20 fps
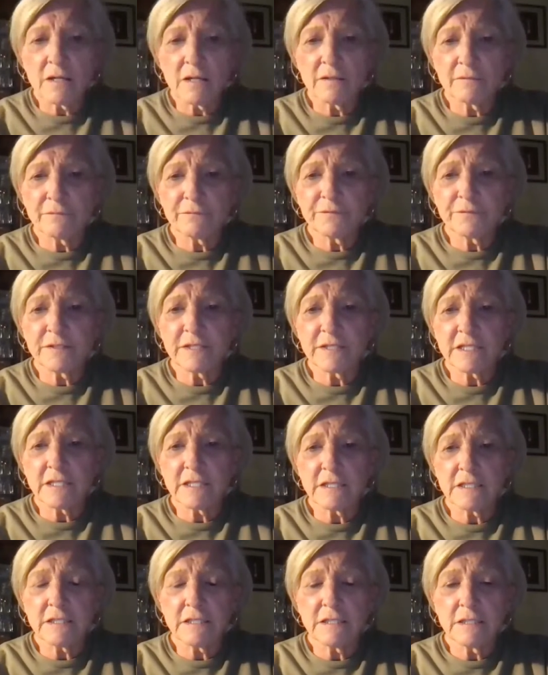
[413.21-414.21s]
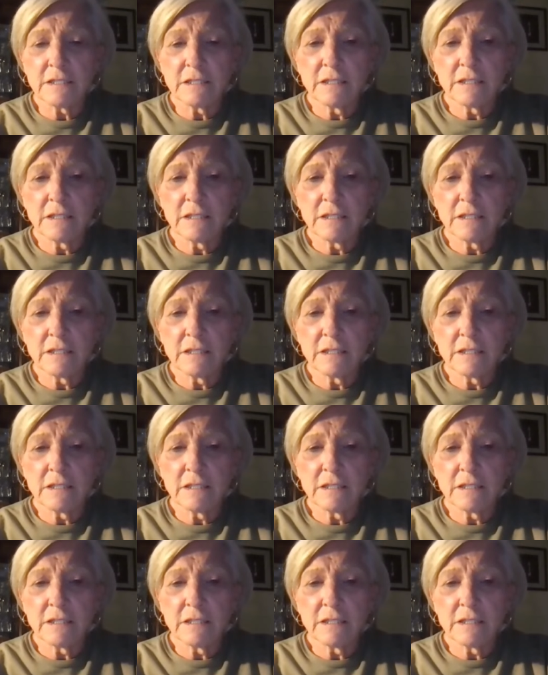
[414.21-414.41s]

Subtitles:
of the